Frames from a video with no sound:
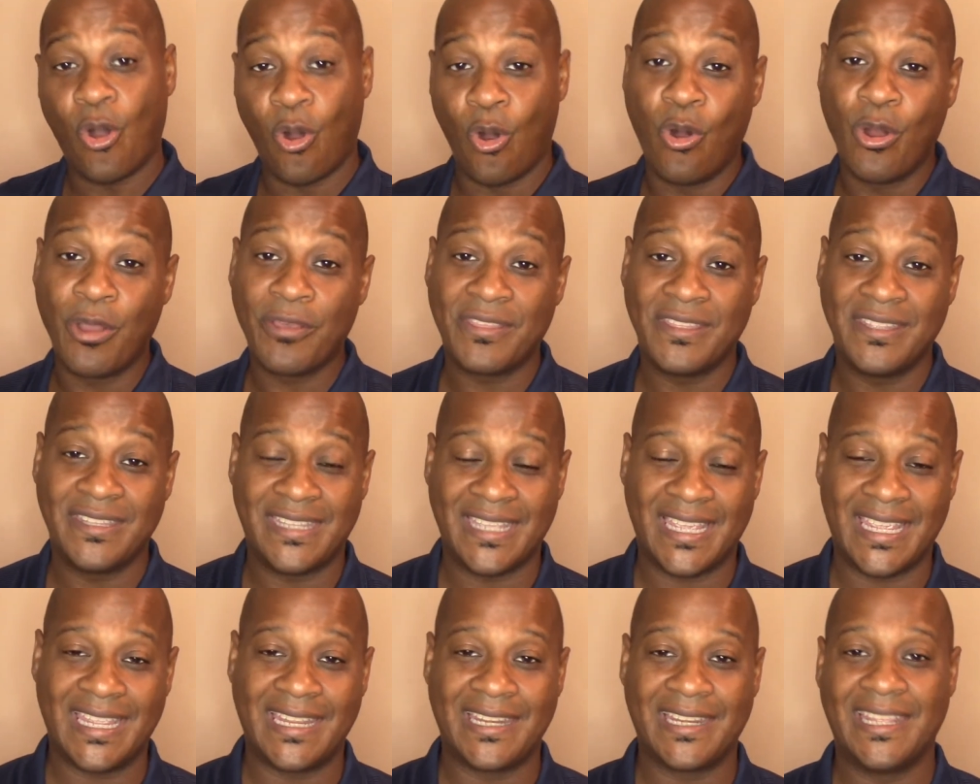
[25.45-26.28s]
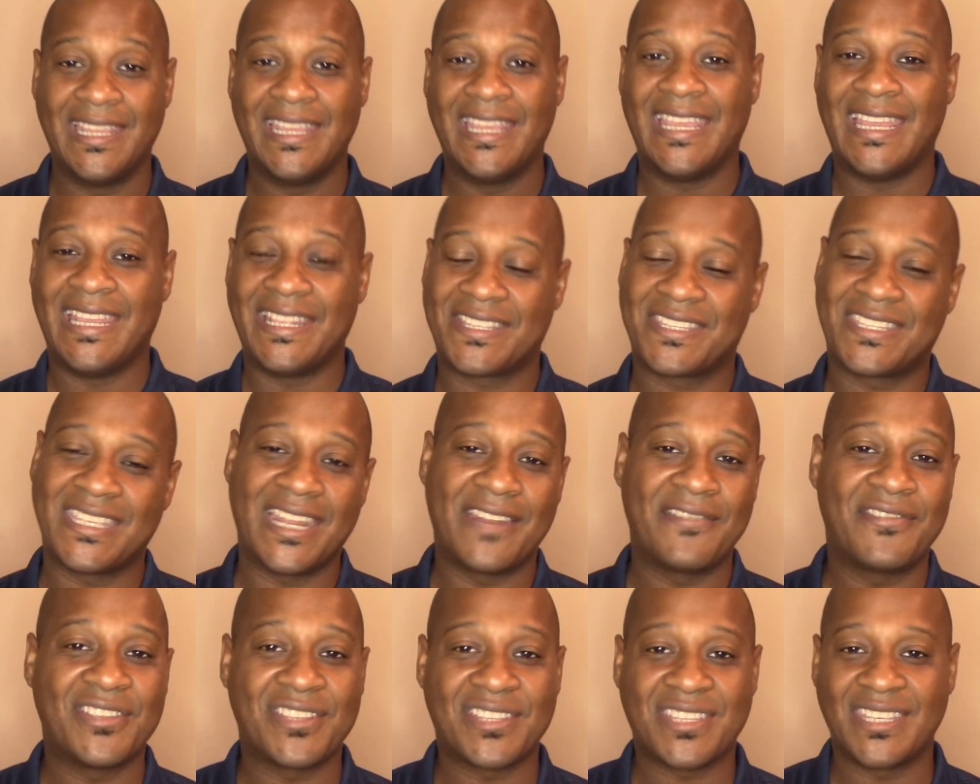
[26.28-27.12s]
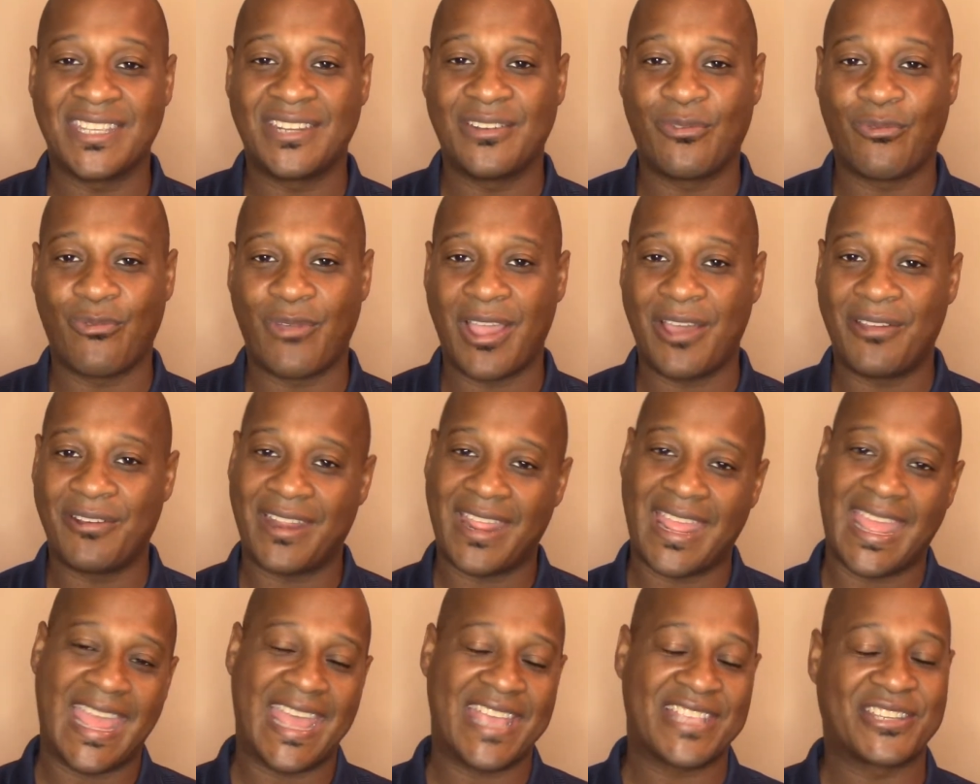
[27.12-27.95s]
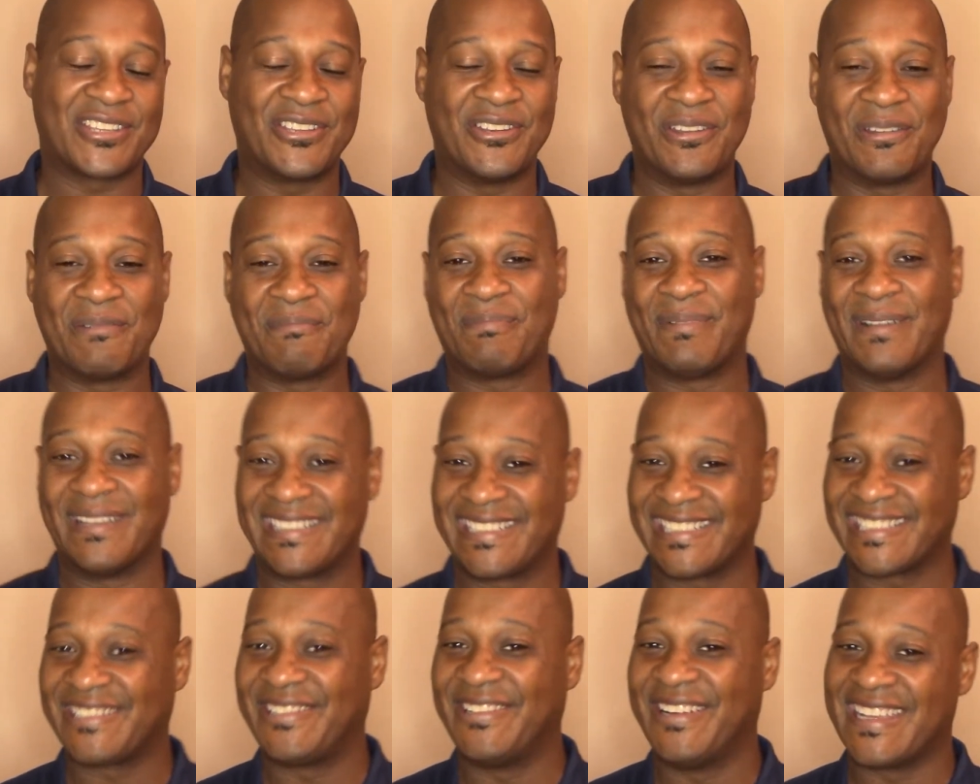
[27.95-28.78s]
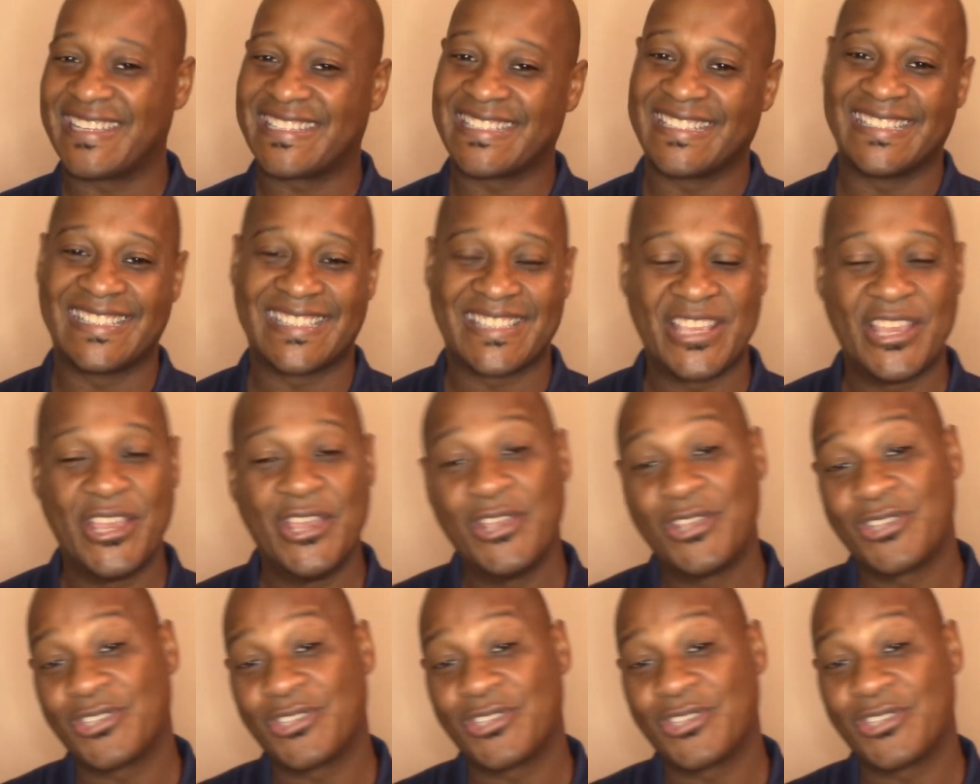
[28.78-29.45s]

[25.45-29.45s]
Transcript: on the date instead of just sitting around and asking her a bunch of questions.